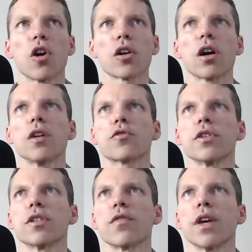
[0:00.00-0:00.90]

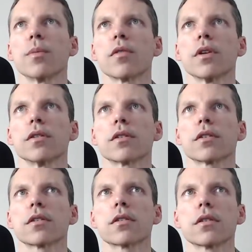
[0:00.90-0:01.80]
countries of
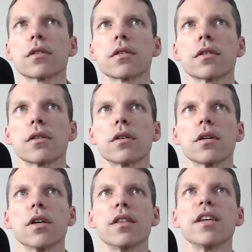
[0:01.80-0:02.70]
immigrants.
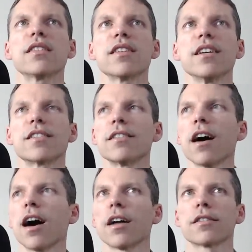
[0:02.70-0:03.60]
This is
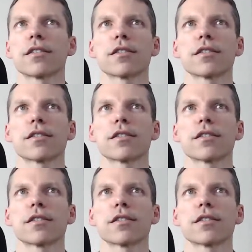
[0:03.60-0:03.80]
not